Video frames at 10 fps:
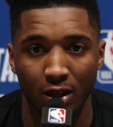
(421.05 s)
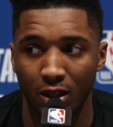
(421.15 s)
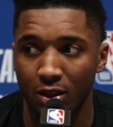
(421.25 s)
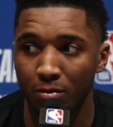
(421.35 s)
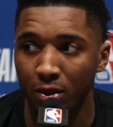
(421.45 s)
I
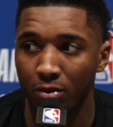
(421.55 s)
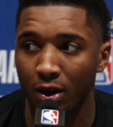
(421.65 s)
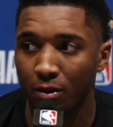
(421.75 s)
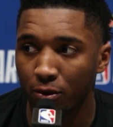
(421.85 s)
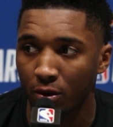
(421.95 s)
need to be
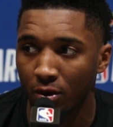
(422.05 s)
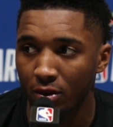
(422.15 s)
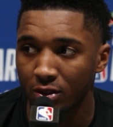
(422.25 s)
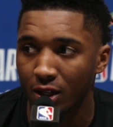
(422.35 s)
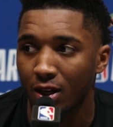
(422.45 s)
ready for
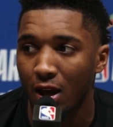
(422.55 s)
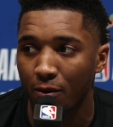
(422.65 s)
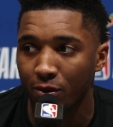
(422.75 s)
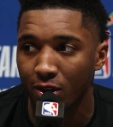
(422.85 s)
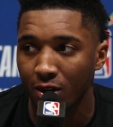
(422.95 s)
the second
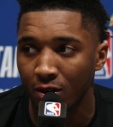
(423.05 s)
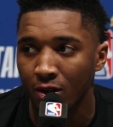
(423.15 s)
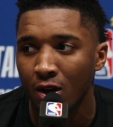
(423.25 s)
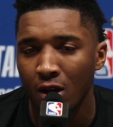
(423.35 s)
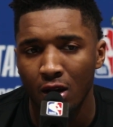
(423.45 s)
half of the
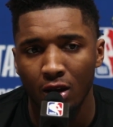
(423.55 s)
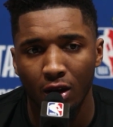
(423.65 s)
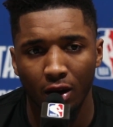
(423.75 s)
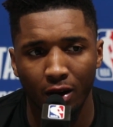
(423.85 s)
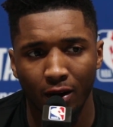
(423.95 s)
year.
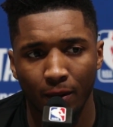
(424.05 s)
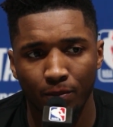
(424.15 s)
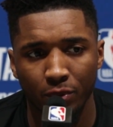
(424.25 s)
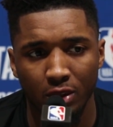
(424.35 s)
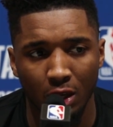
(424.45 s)

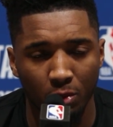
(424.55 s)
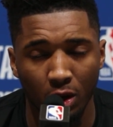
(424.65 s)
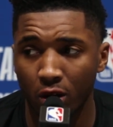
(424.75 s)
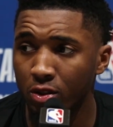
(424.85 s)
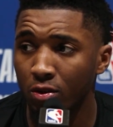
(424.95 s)
I think
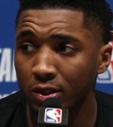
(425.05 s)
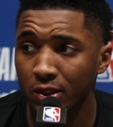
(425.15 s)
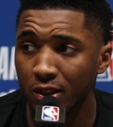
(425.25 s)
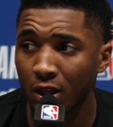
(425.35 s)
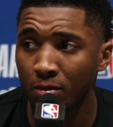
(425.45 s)
we all do as
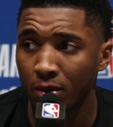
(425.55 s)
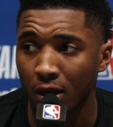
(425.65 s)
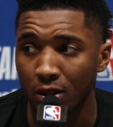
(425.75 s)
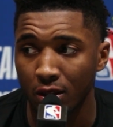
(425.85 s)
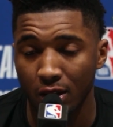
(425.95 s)
a team,
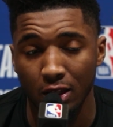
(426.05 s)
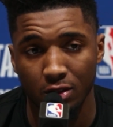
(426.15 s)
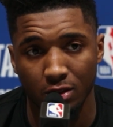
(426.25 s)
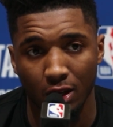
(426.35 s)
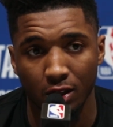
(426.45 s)
and I think
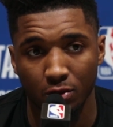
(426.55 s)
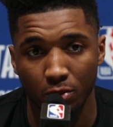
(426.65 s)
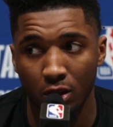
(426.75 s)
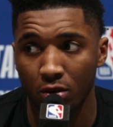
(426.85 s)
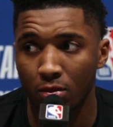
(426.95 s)
that's
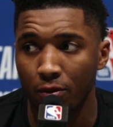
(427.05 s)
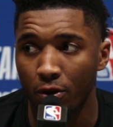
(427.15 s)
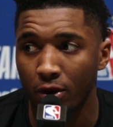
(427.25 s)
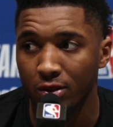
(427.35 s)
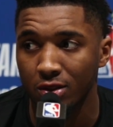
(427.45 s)
really where my
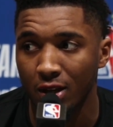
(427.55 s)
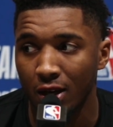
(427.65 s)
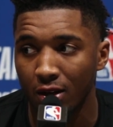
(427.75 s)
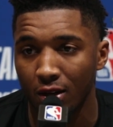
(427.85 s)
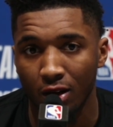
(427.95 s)
focus is at.